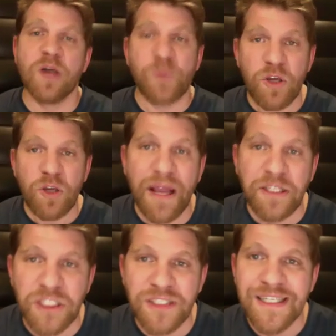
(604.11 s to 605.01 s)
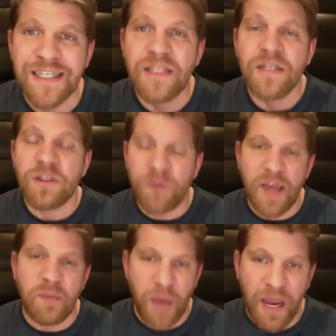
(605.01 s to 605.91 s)
But you mentioned
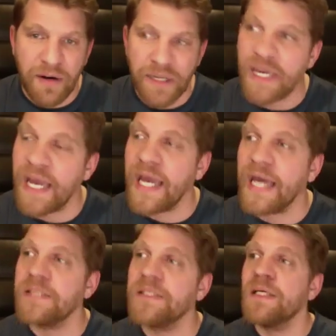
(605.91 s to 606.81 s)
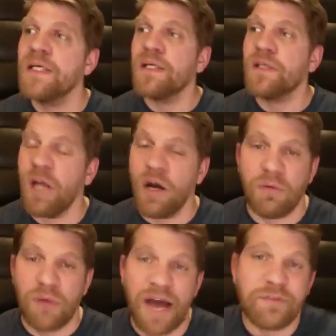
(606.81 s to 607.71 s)
Craig Perry, and
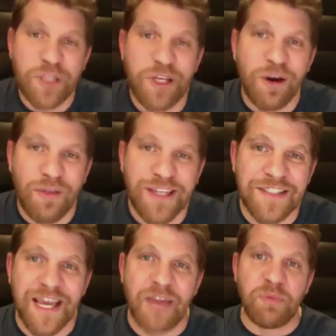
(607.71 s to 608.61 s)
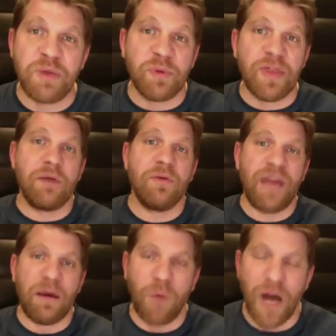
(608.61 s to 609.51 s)
obviously you know this, and people
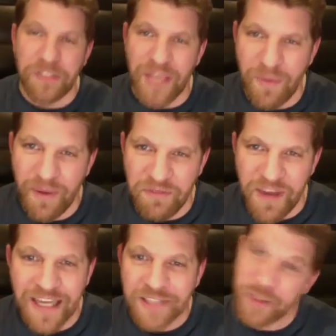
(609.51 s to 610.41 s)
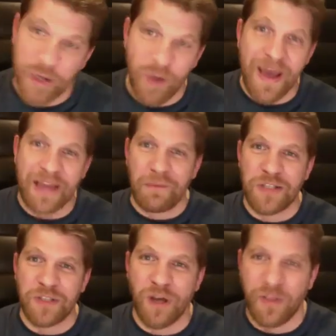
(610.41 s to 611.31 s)
that watch MMA Fan should go back and
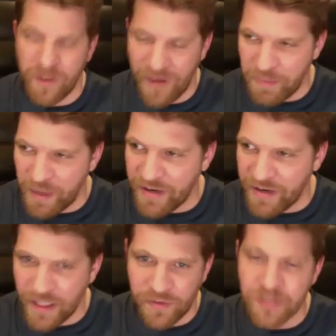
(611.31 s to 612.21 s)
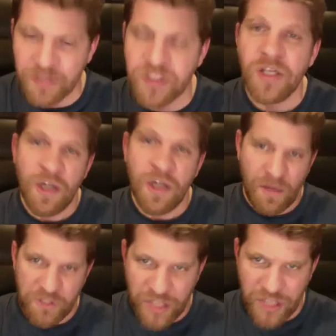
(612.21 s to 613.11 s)
watch all the Craig Perry interviews on
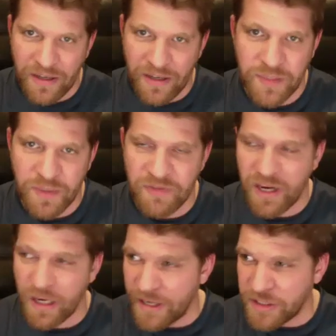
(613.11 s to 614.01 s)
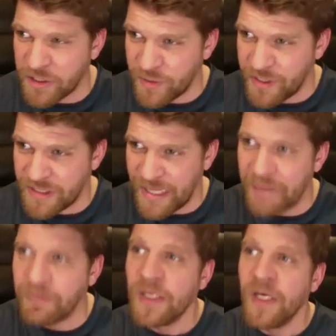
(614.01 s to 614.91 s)
this channel. He's been very gracious with his
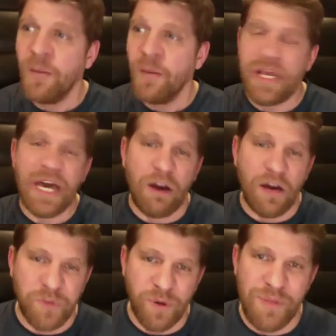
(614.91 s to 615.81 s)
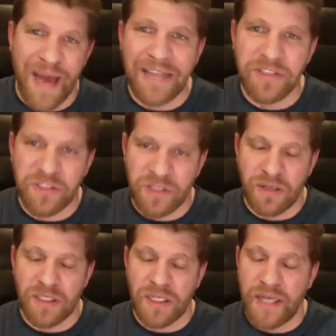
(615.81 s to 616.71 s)
time, but he got off to a bad
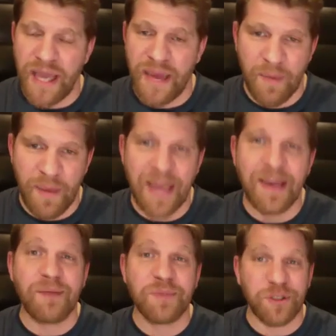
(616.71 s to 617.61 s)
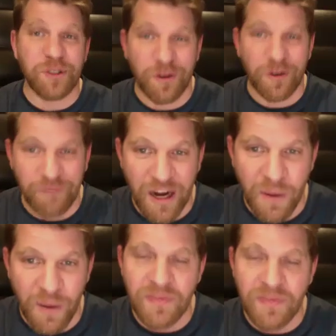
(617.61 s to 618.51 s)
start in MMA. I'm sure you're very
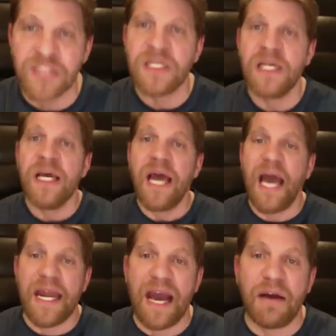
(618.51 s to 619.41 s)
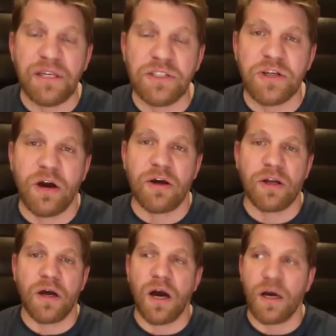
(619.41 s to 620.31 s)
aware of this, and now he's
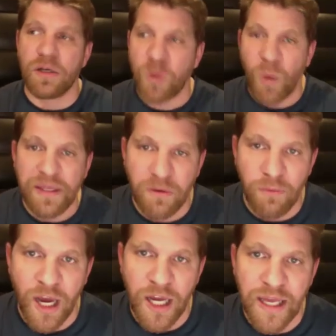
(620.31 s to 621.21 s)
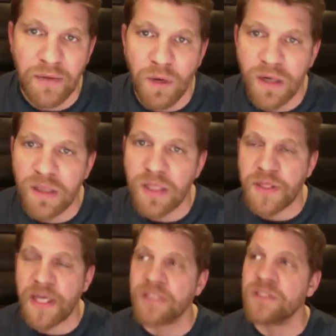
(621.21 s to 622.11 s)
gone on quite the run. And one of the
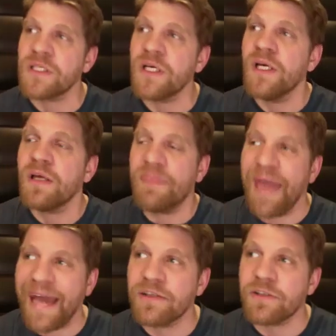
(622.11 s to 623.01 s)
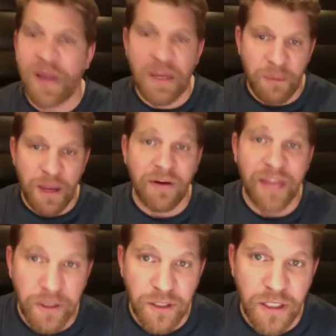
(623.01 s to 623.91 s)
things that Craig
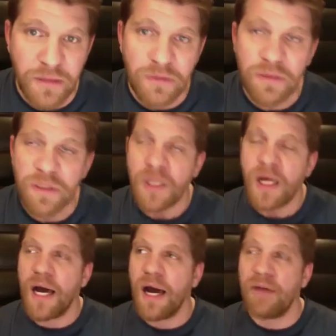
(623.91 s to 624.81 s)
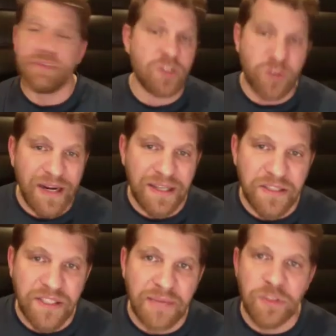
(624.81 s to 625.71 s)
Perry and you, obviously training at the
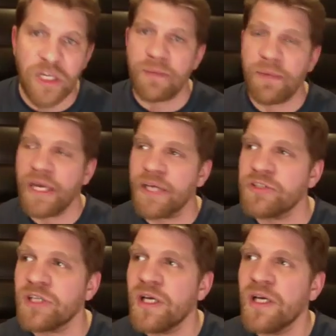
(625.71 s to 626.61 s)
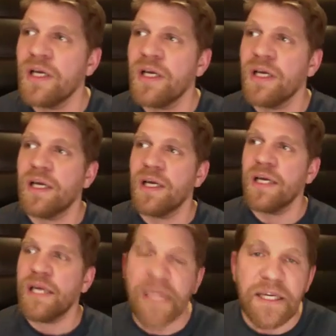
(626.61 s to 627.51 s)
same gym, is
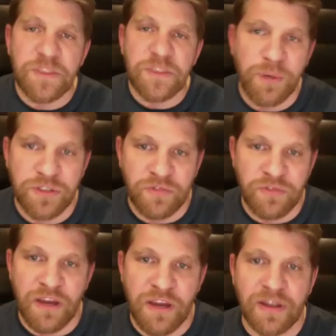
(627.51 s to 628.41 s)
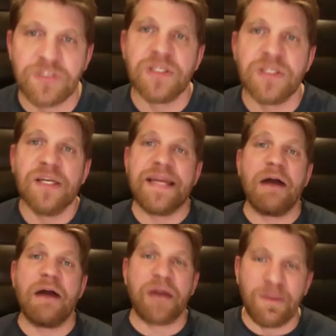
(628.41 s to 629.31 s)
his perseverance
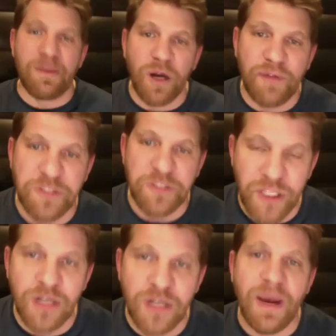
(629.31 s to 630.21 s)
now kind of motivates you.